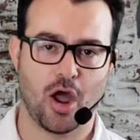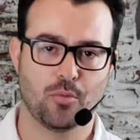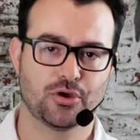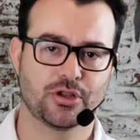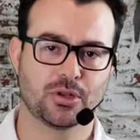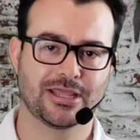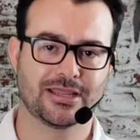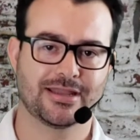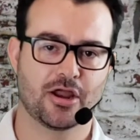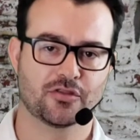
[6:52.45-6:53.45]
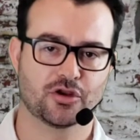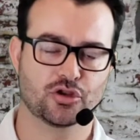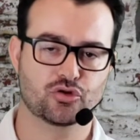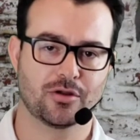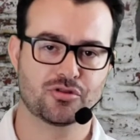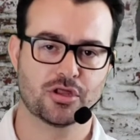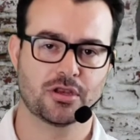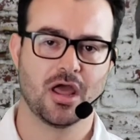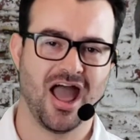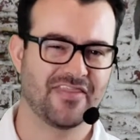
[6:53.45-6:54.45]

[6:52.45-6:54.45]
I'll put a link down in the description.